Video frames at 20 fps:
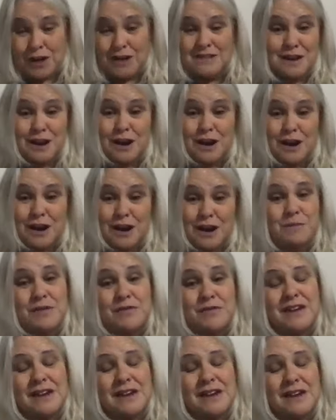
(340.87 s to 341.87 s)
We're going to
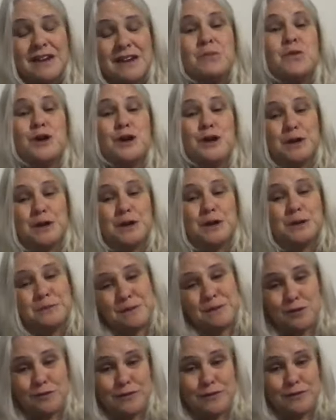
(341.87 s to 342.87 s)
start moving and we're
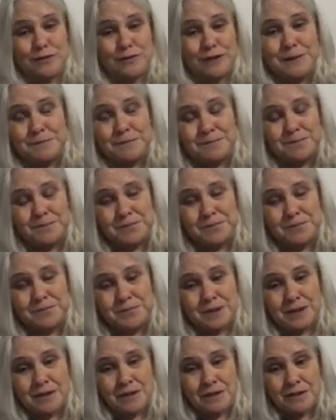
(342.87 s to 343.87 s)
going to be
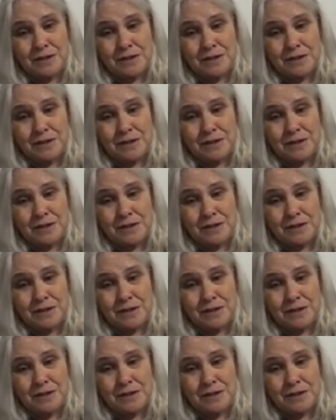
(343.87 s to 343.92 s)
moving.